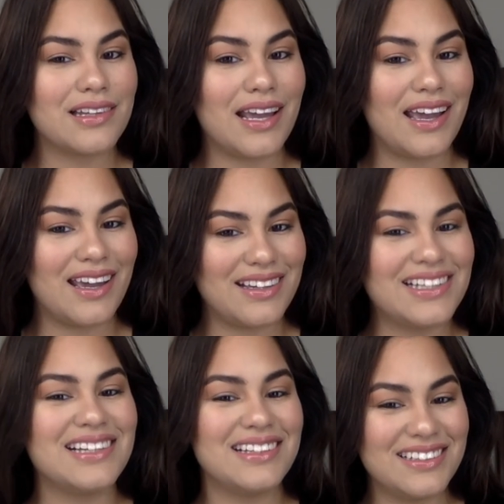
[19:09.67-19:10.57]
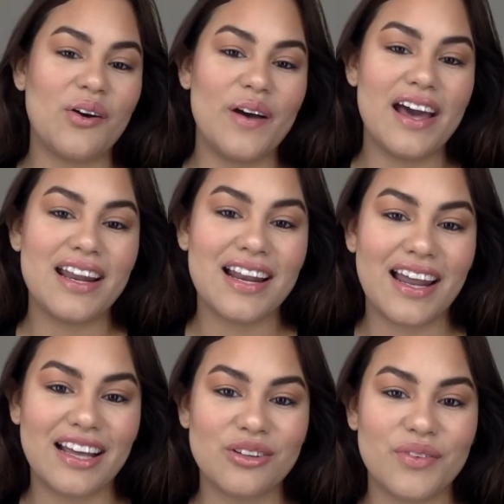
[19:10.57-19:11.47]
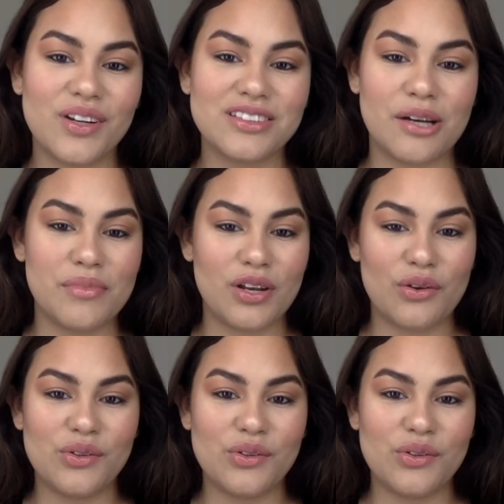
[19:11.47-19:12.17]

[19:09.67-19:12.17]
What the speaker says: Hey, go ahead and like the video down below.